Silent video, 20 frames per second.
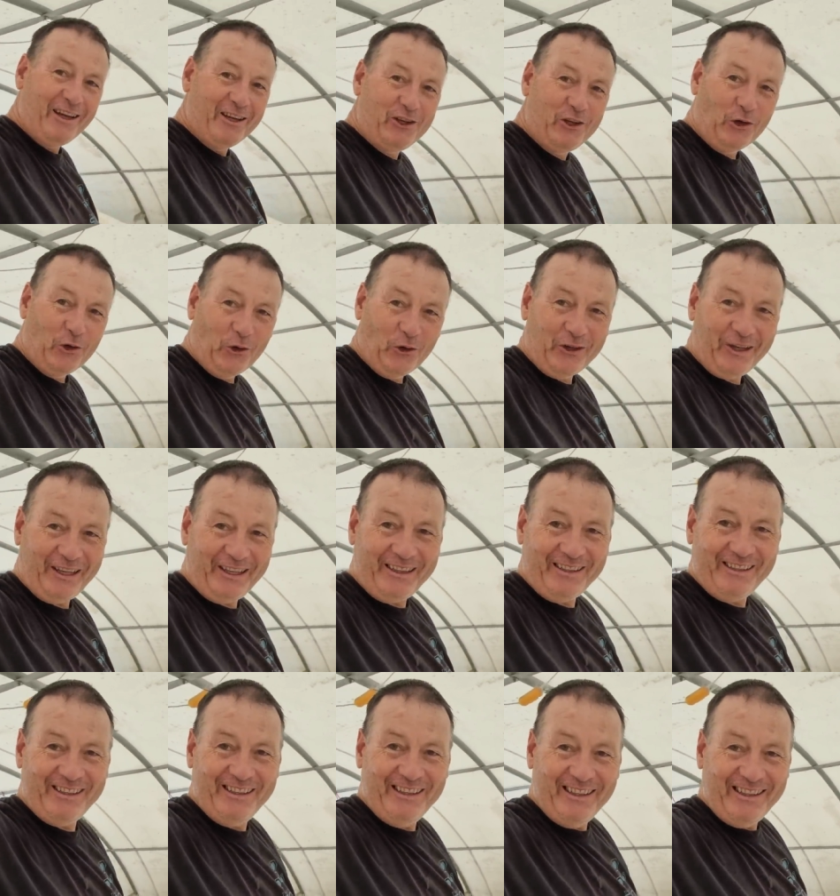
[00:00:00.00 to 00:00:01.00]

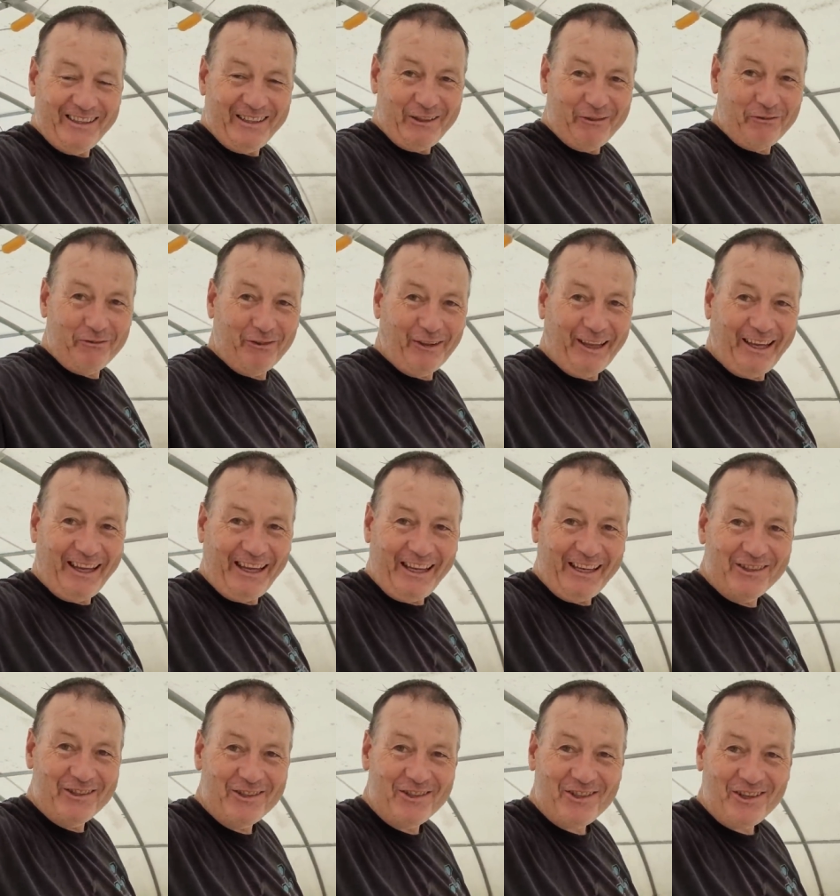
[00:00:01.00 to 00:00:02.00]
torquing the
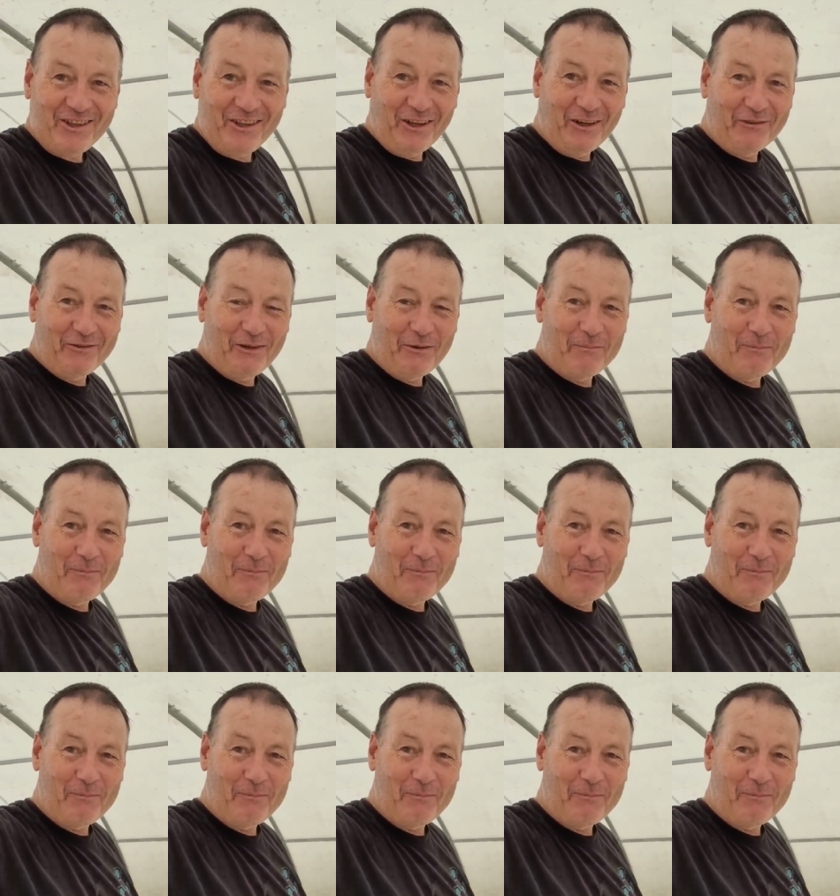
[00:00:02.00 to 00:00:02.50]
flange of the